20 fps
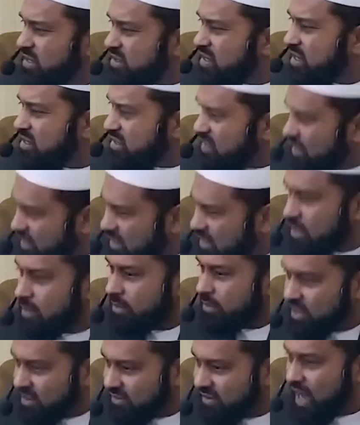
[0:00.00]
brings us a
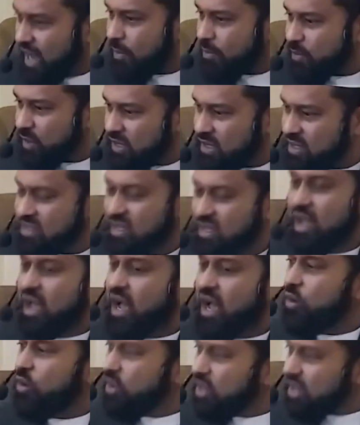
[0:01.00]
little bit of happiness,
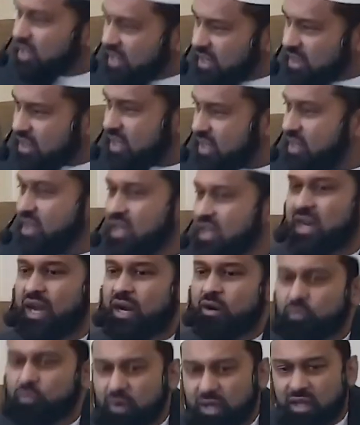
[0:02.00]
our kith and kin,
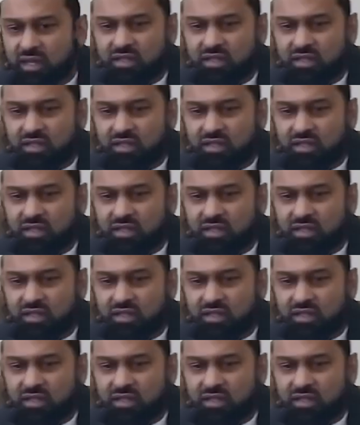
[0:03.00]
our